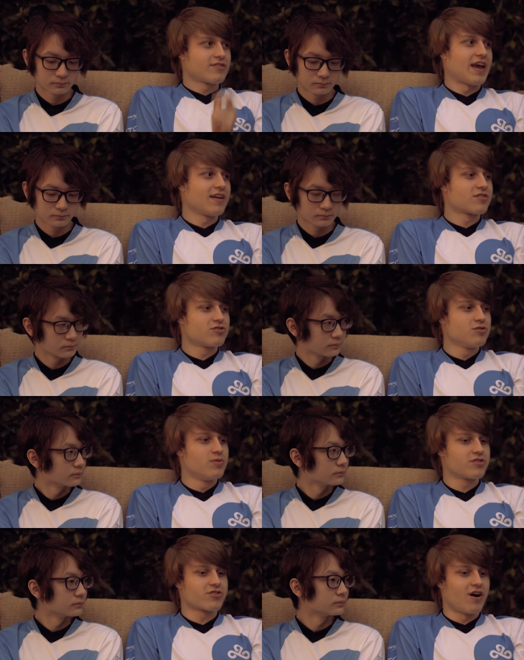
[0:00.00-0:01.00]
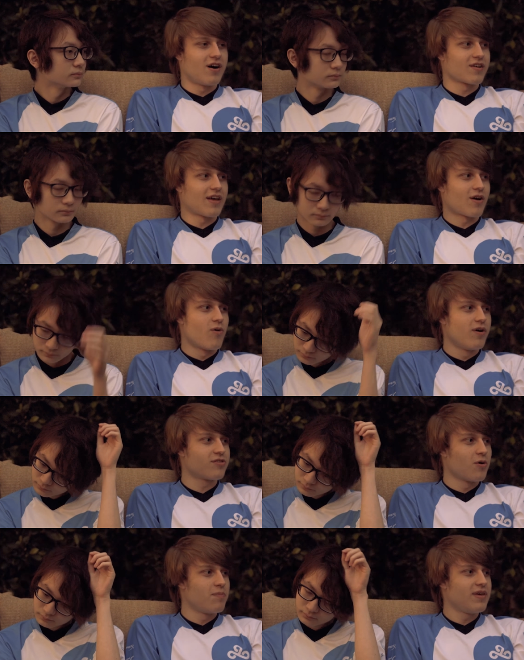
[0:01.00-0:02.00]
Speaker 1: like tanks are super strong, like
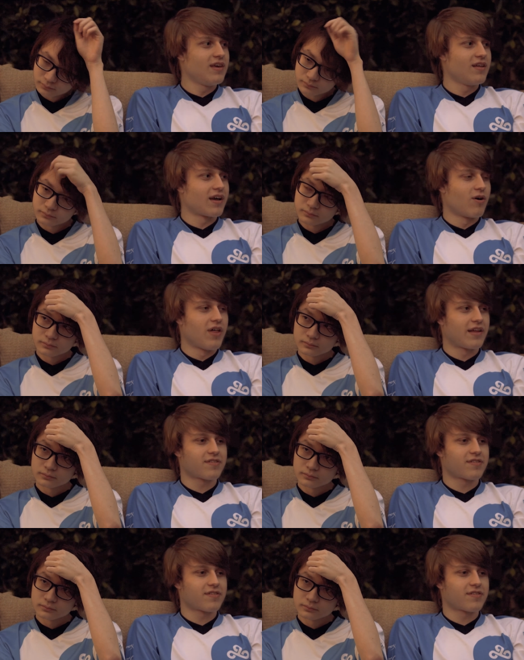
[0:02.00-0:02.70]
Ornn's OP, like all